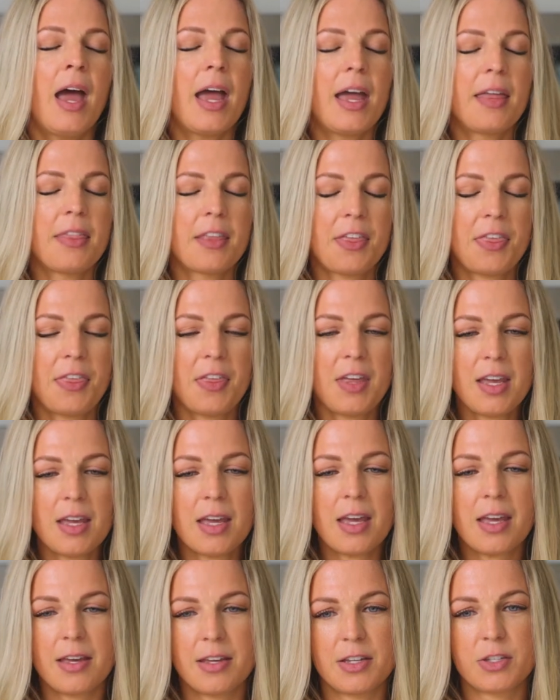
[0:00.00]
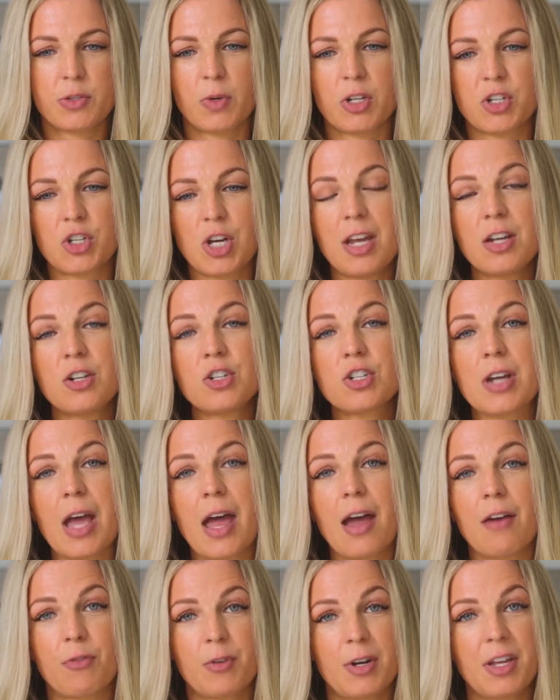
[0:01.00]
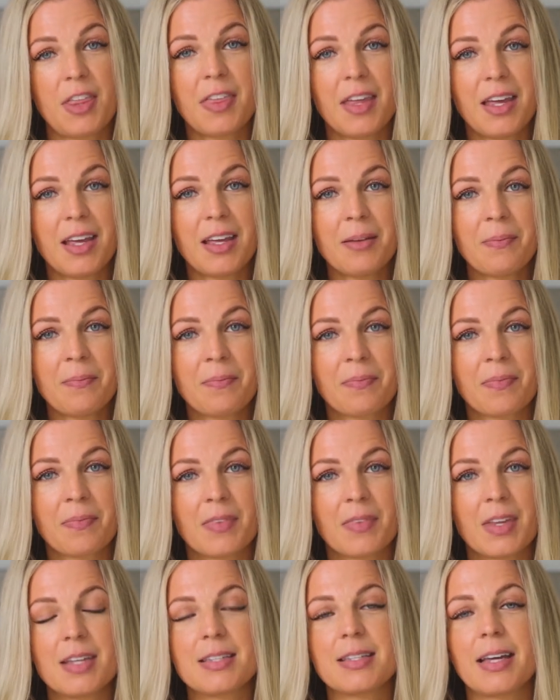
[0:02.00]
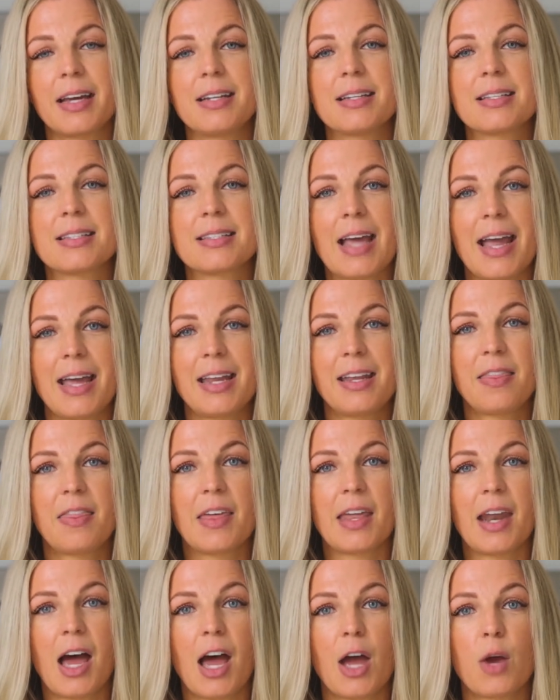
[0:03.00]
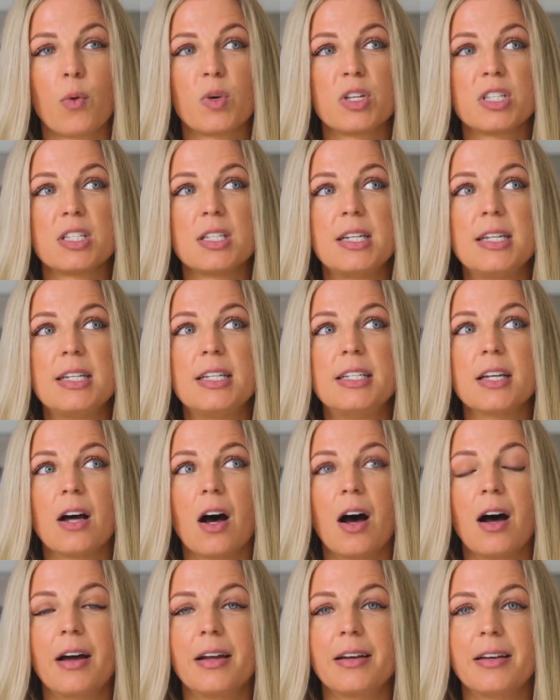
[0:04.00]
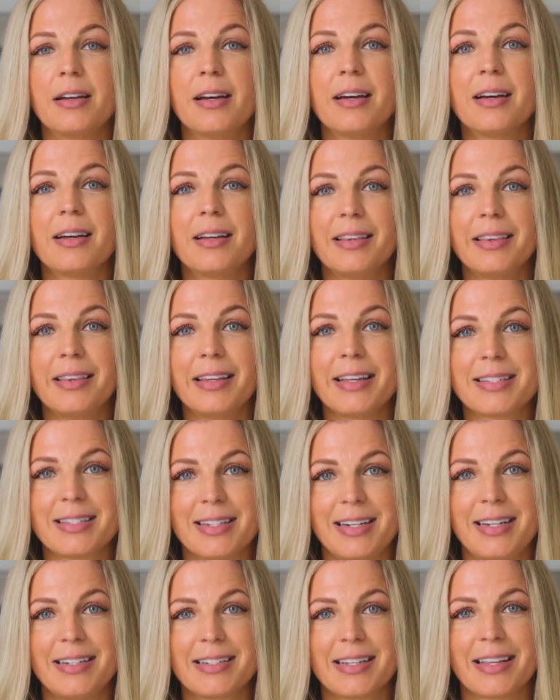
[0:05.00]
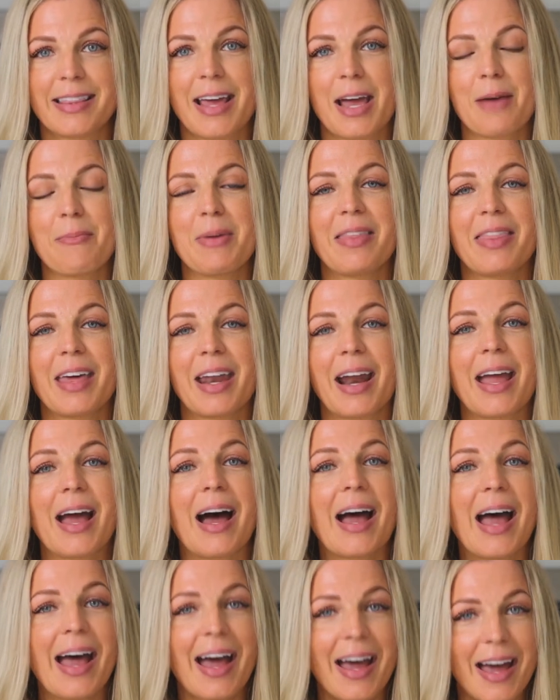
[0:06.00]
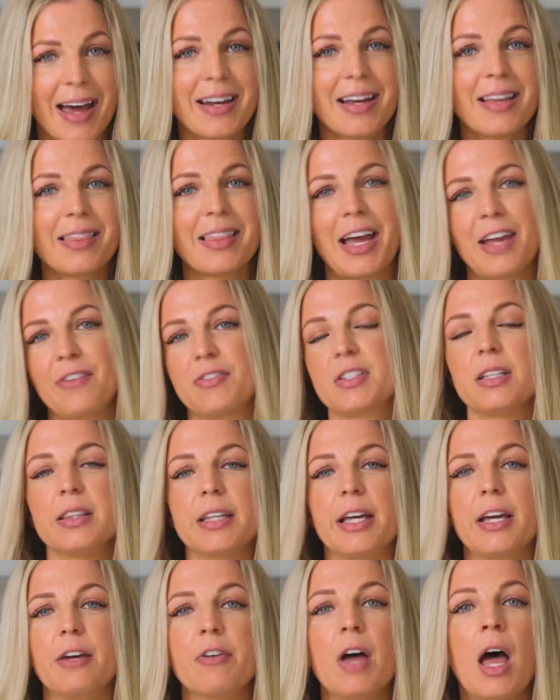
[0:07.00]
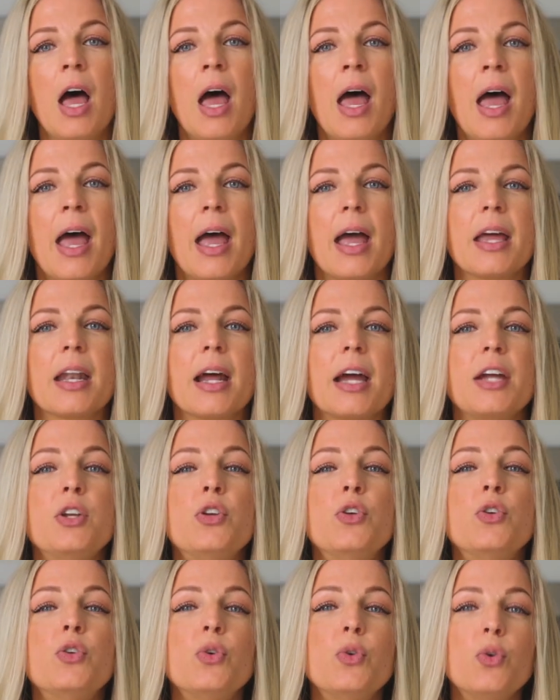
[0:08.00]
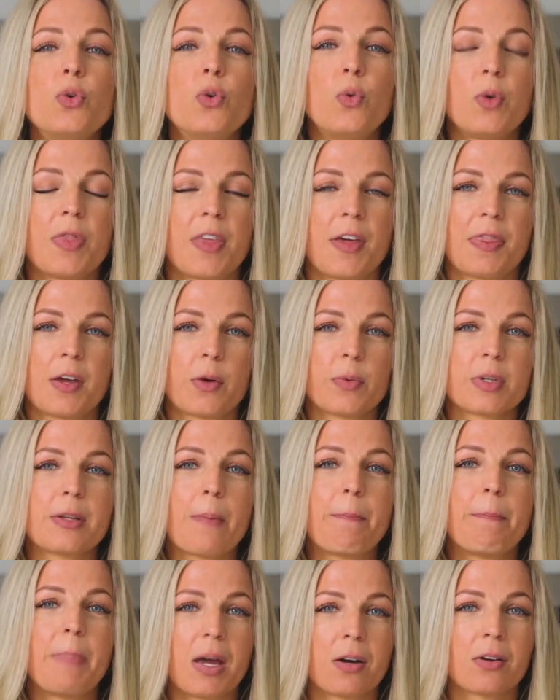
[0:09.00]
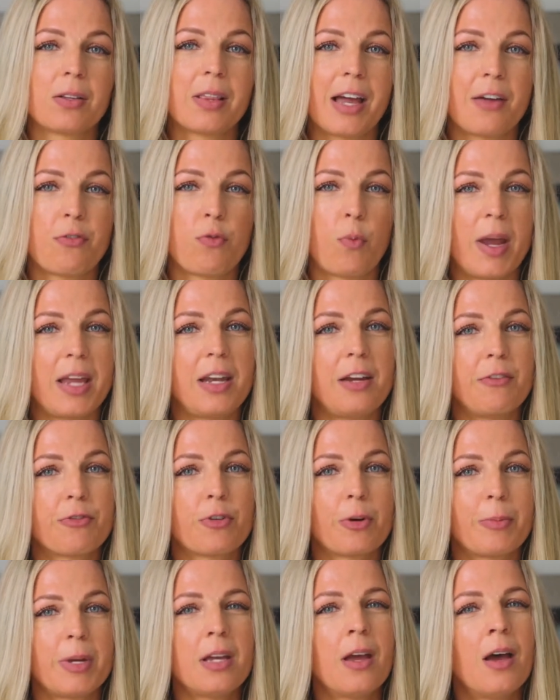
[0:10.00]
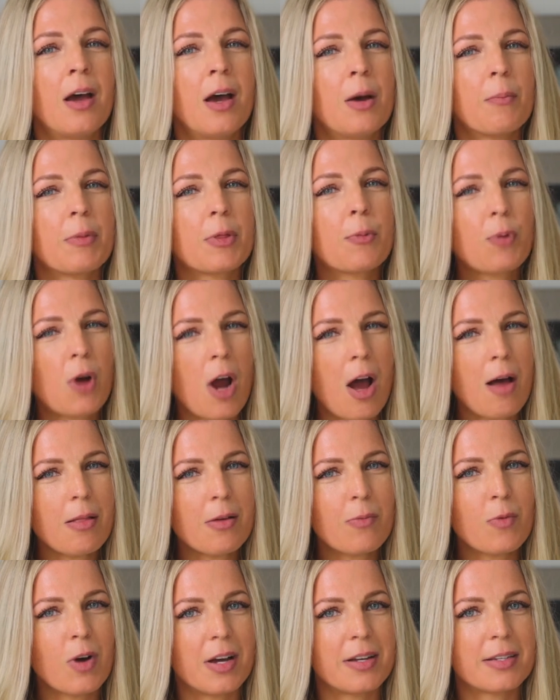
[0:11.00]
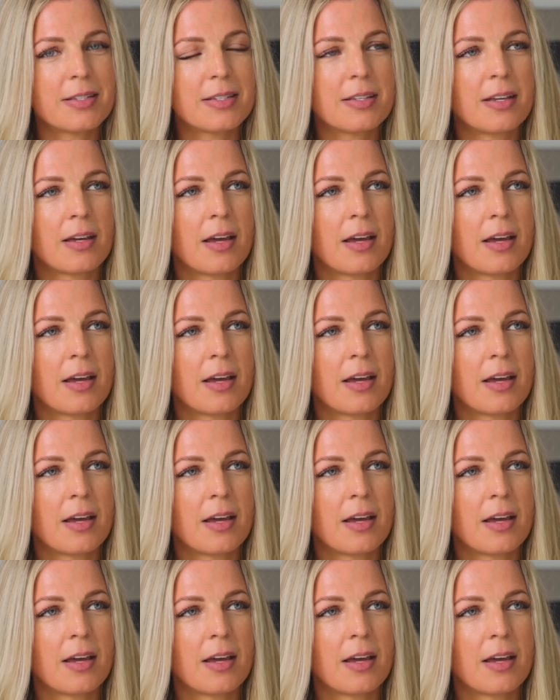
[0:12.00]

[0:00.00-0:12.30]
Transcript: And the thing is, what changed everything is I decided that I was done listening to them and that I had a life to live, and I knew that there was a better life waiting for me. But the problem was